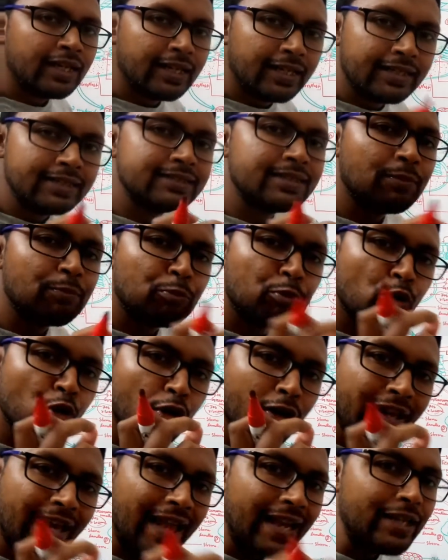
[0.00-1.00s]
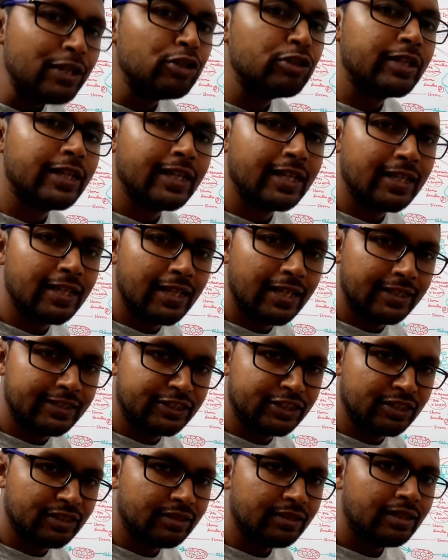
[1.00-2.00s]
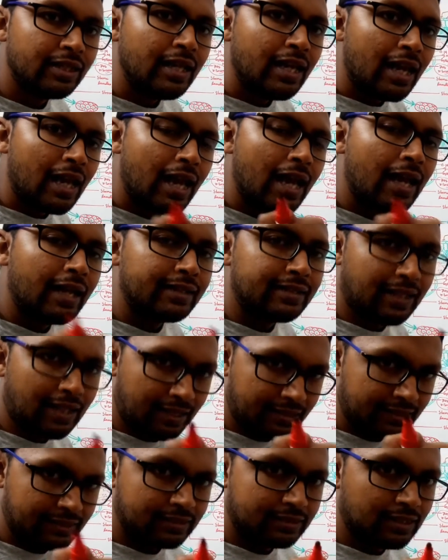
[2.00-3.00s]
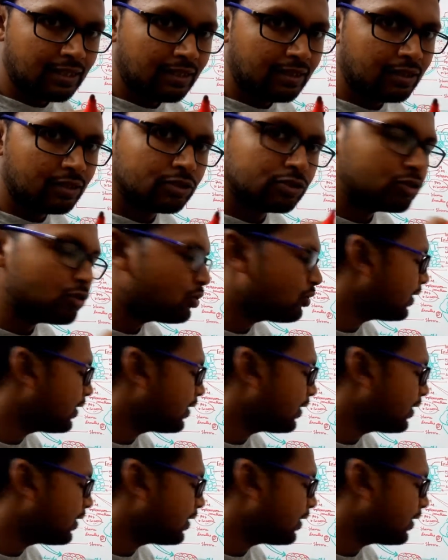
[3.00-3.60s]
it is a prokaryotic in nature, and it is so